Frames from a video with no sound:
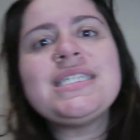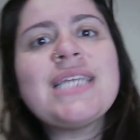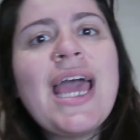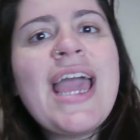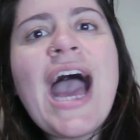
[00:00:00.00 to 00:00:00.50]

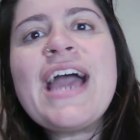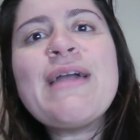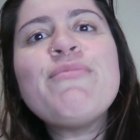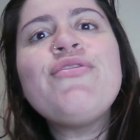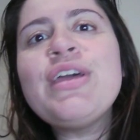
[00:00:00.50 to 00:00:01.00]
say I
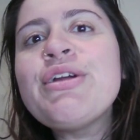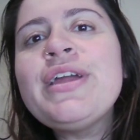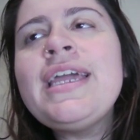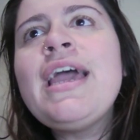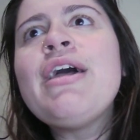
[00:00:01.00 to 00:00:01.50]
am
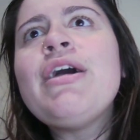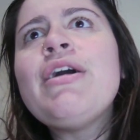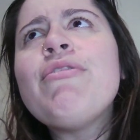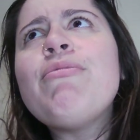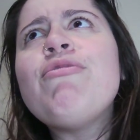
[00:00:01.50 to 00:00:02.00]
very,
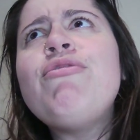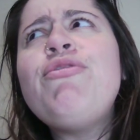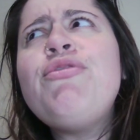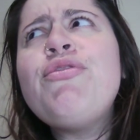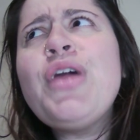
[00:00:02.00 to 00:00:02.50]

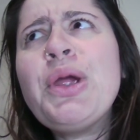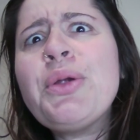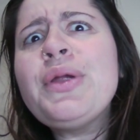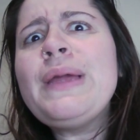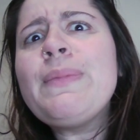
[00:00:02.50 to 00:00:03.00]

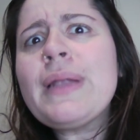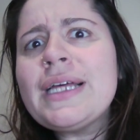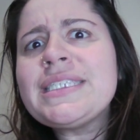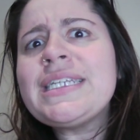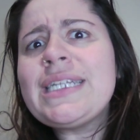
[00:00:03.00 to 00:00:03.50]
very
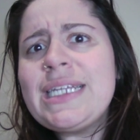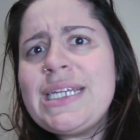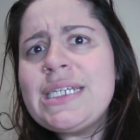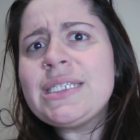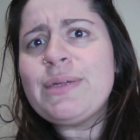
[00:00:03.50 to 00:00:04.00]

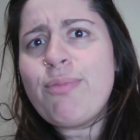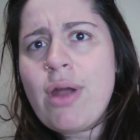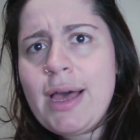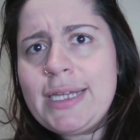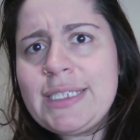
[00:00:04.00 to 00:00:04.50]
pleasantly
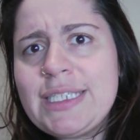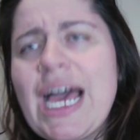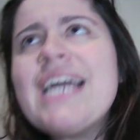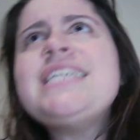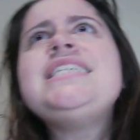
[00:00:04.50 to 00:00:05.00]
surprised. I